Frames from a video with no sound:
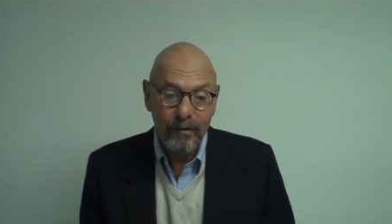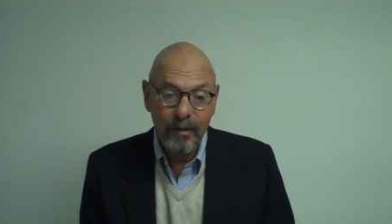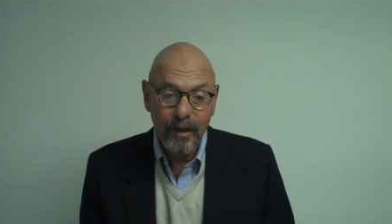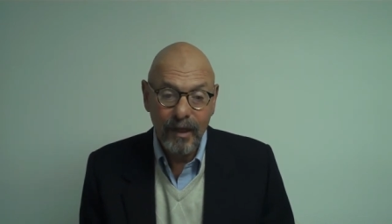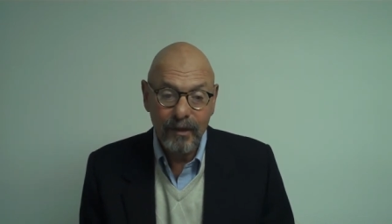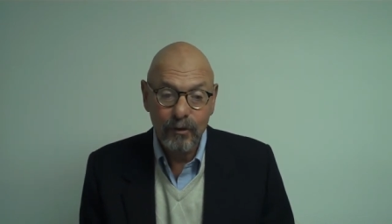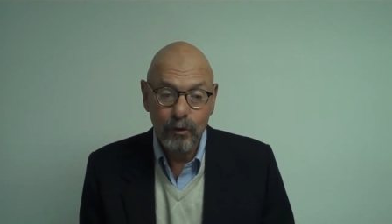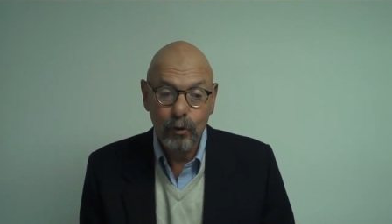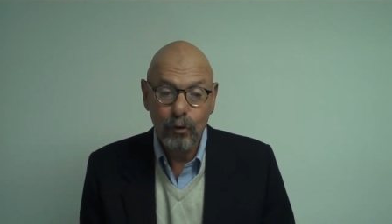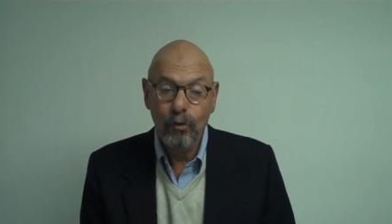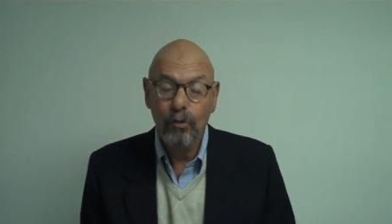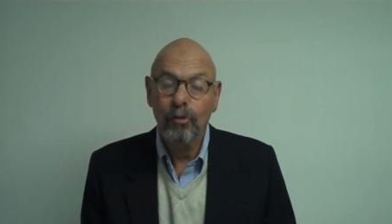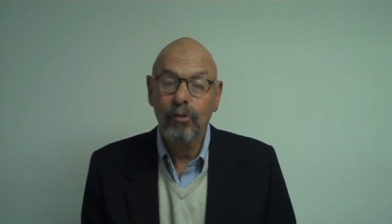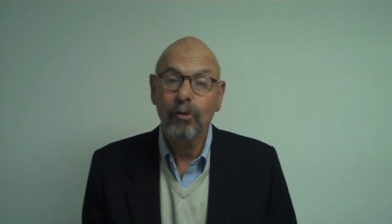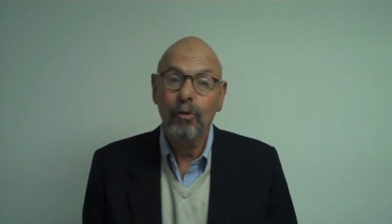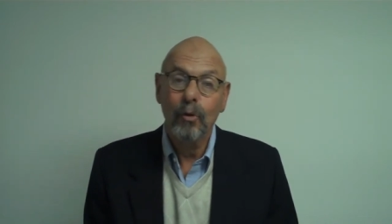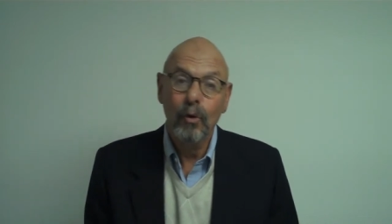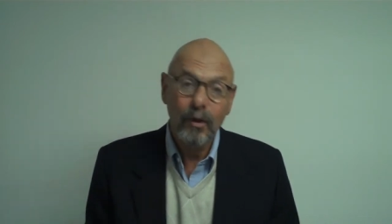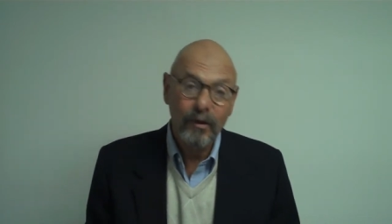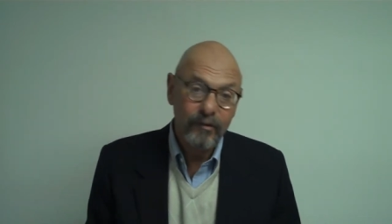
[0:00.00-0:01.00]
that your
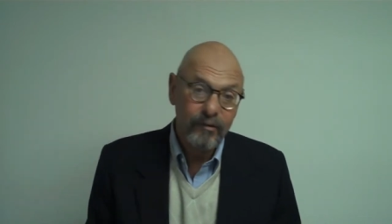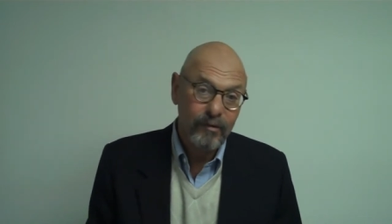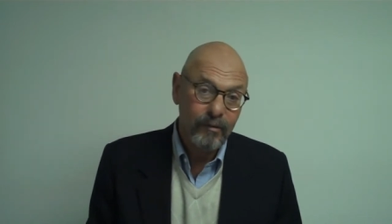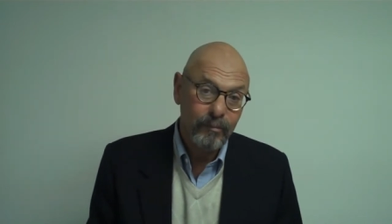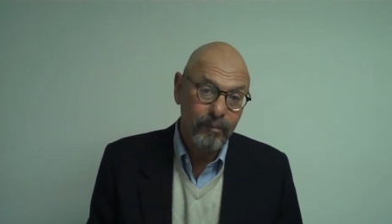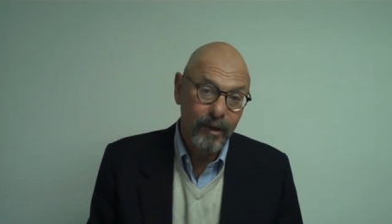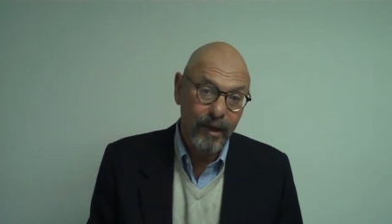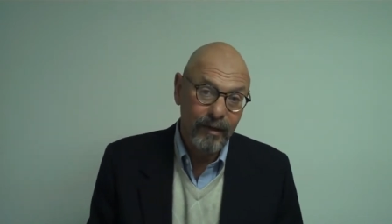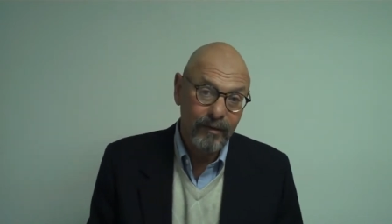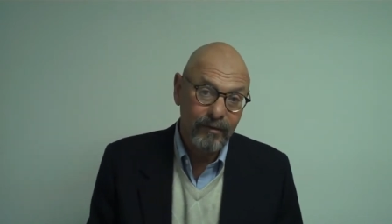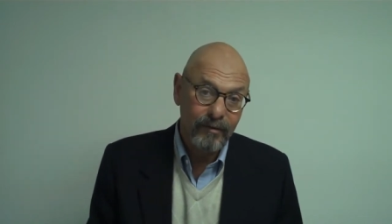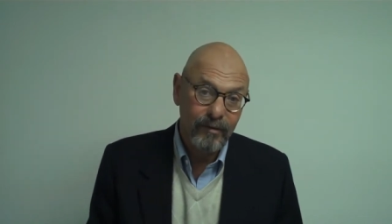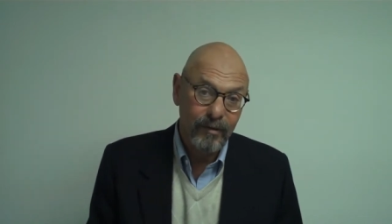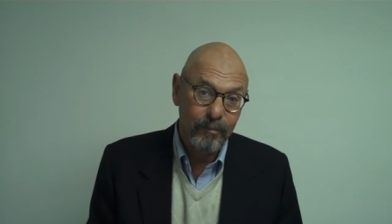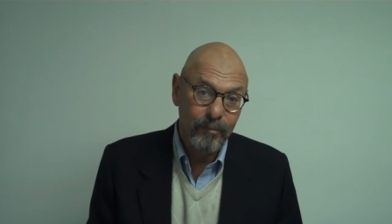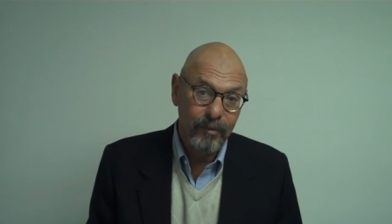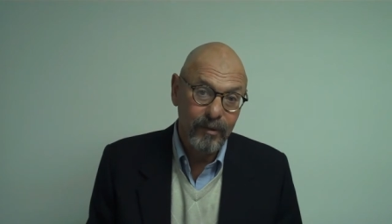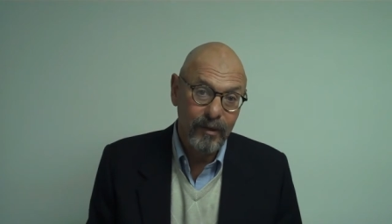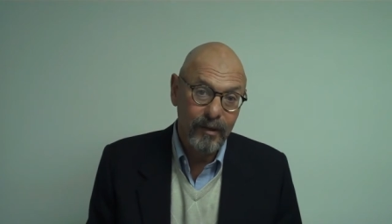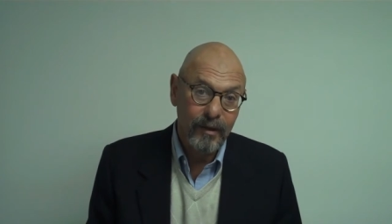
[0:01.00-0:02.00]
thoughts about
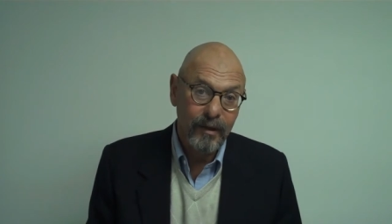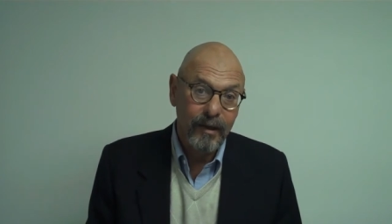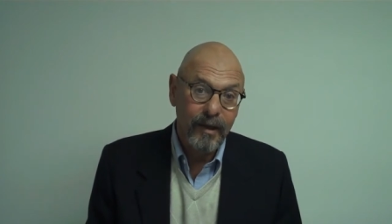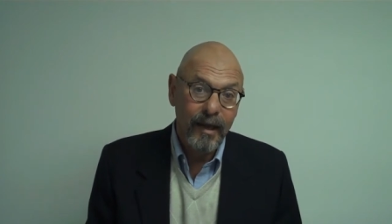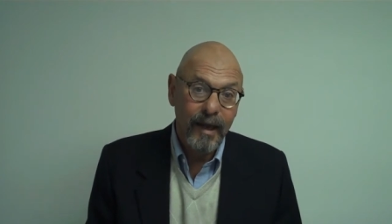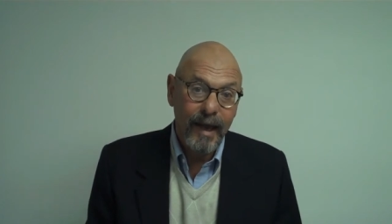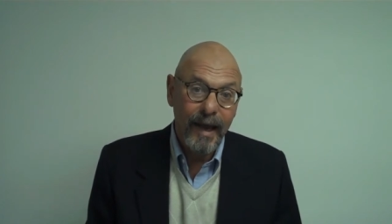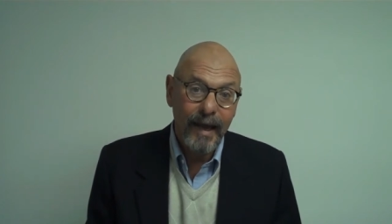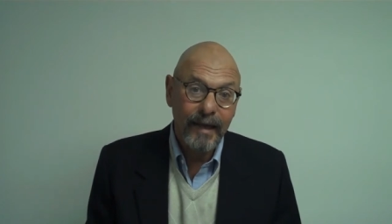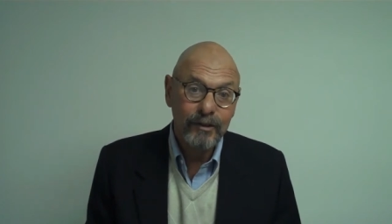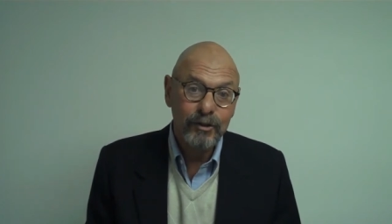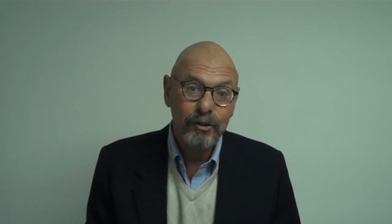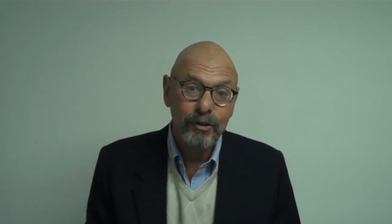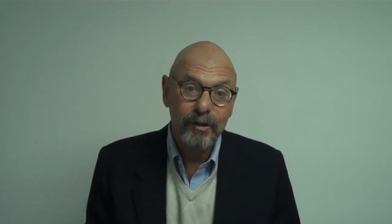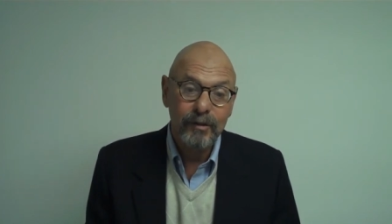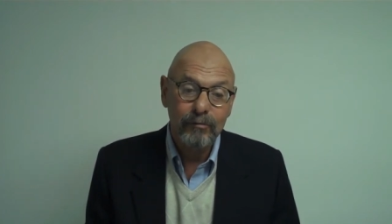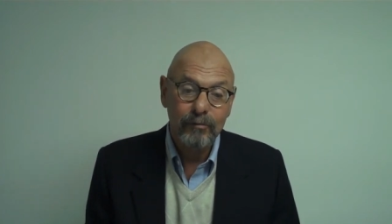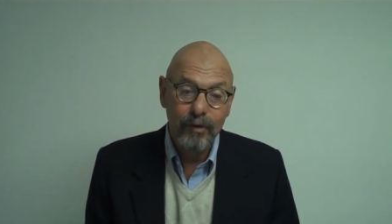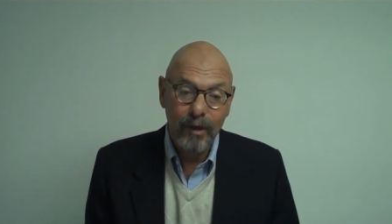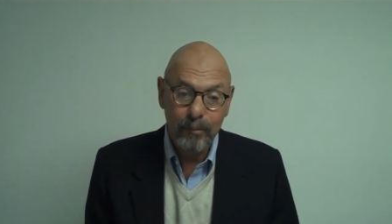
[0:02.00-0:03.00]
something
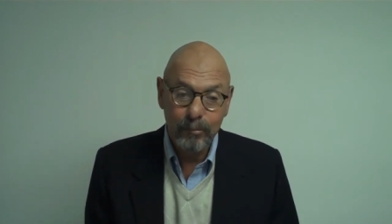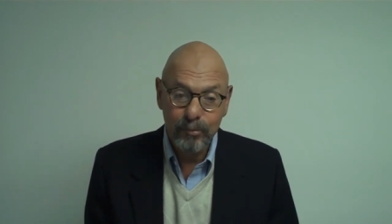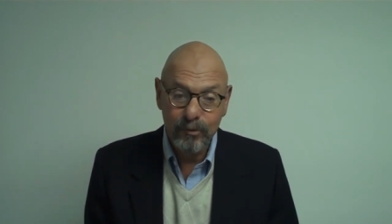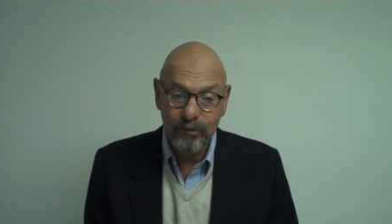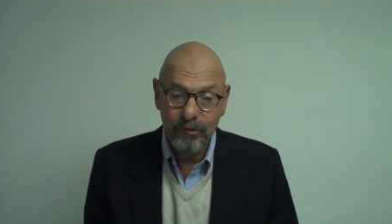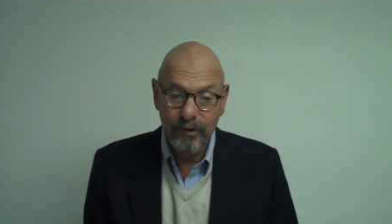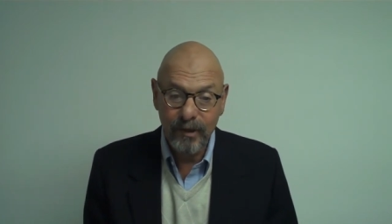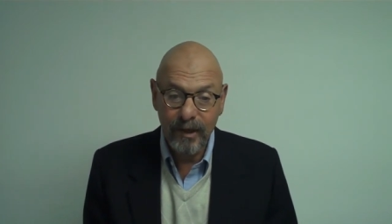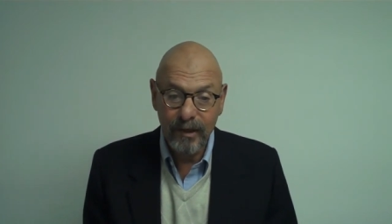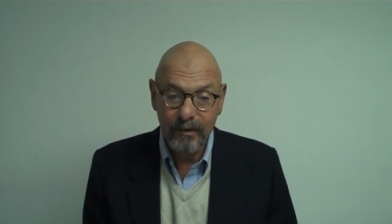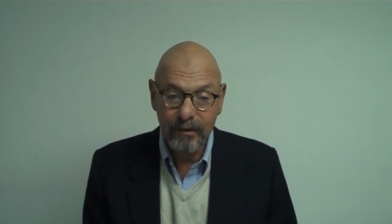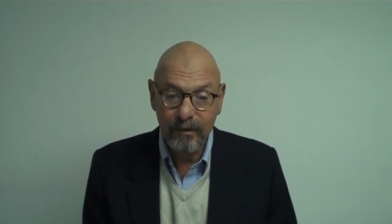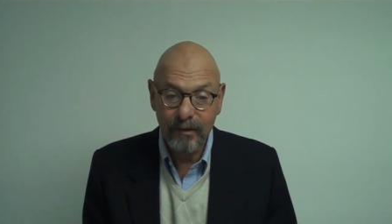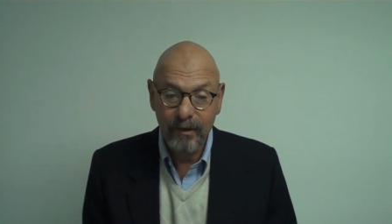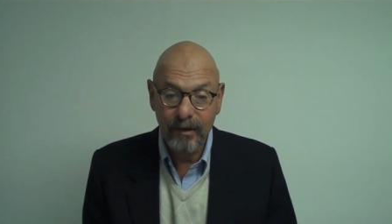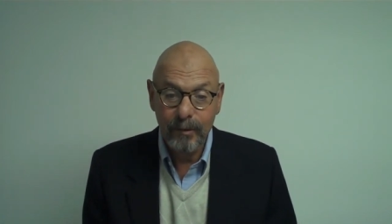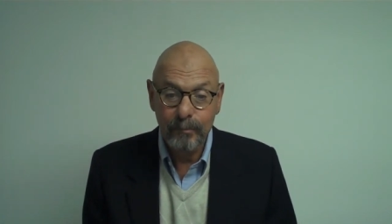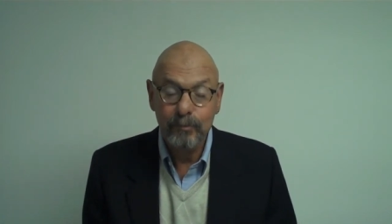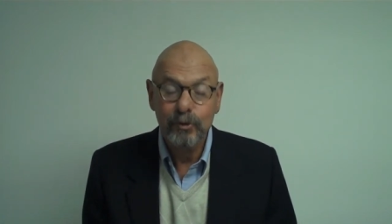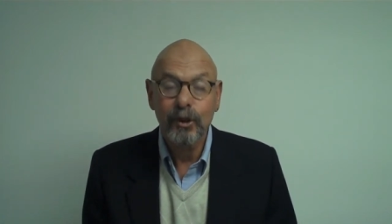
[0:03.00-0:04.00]
actually represent
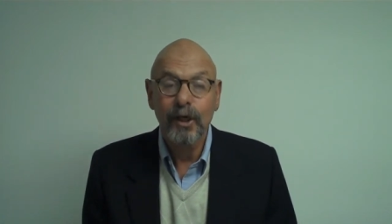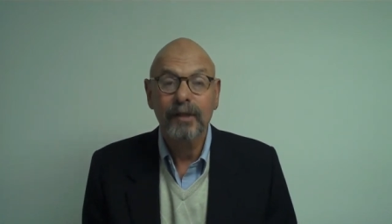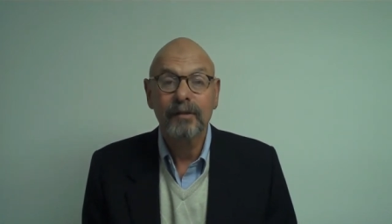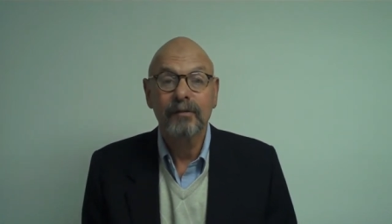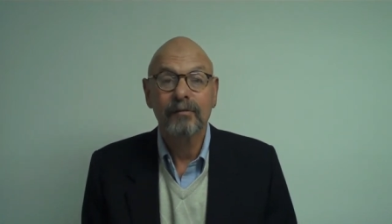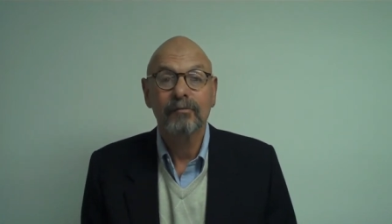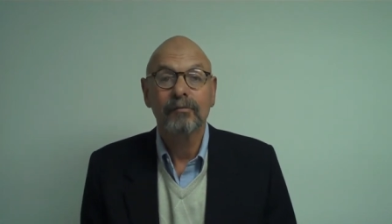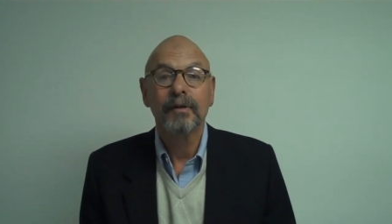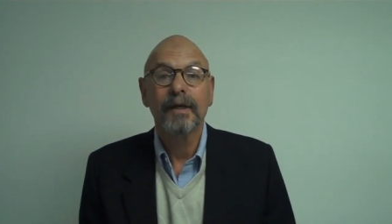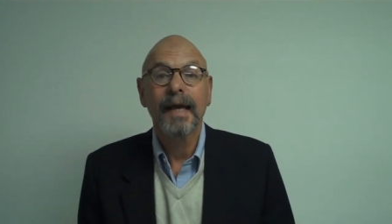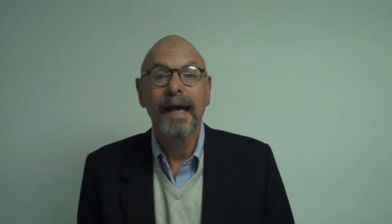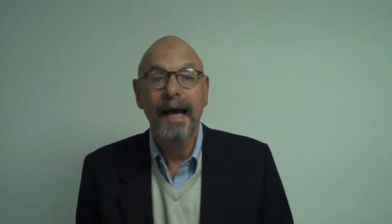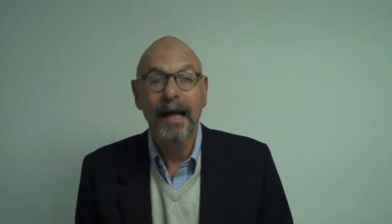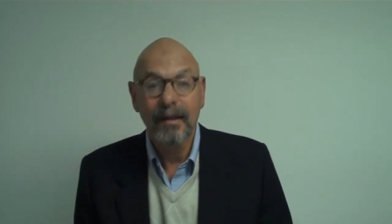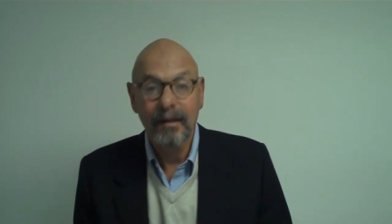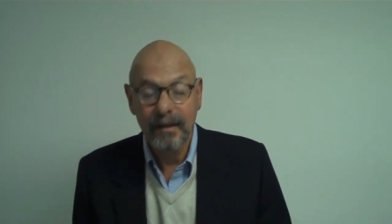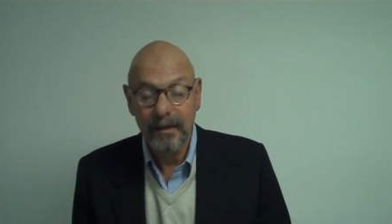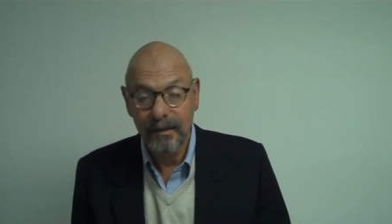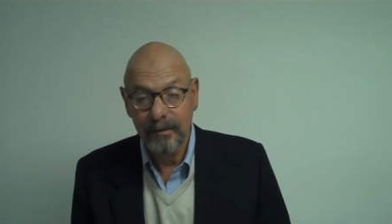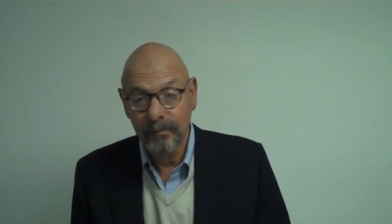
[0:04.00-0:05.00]
the objective
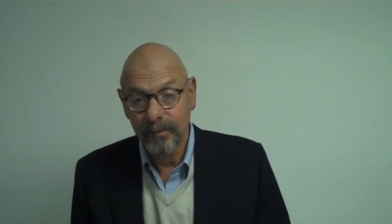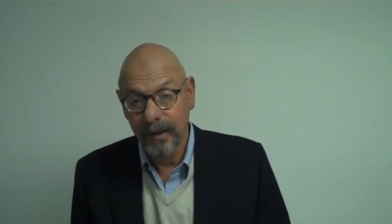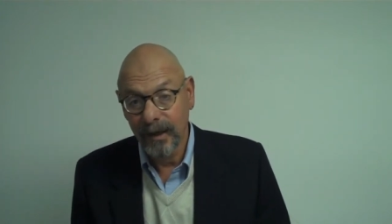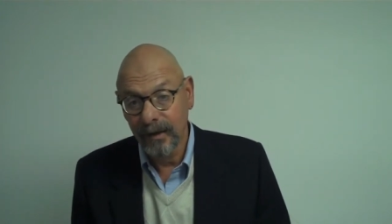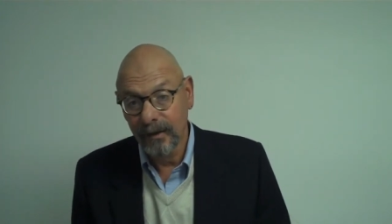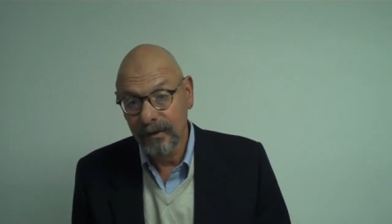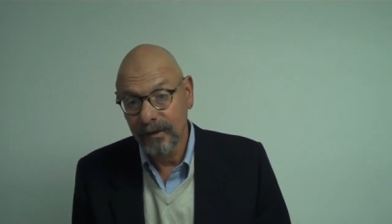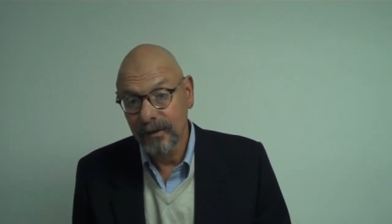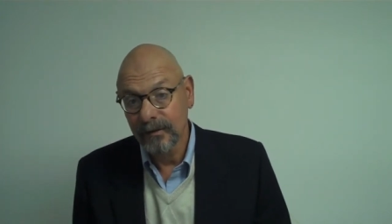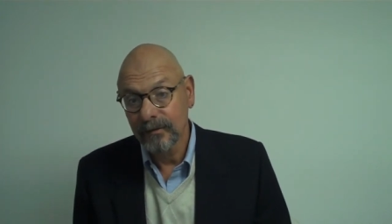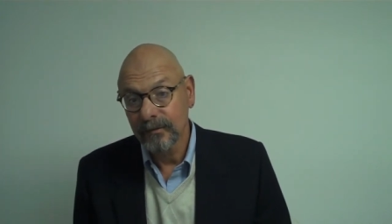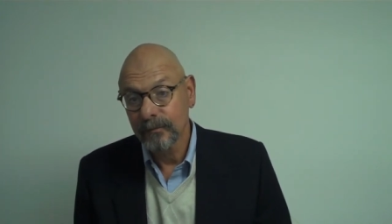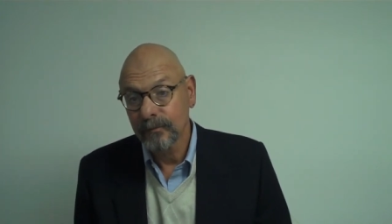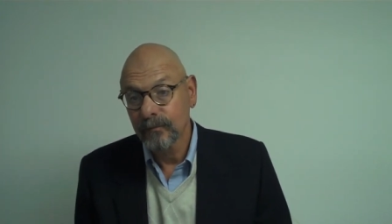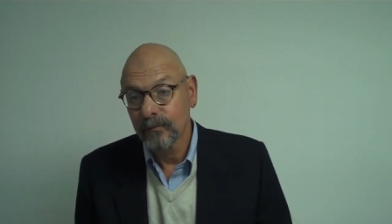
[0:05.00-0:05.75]
reality about it.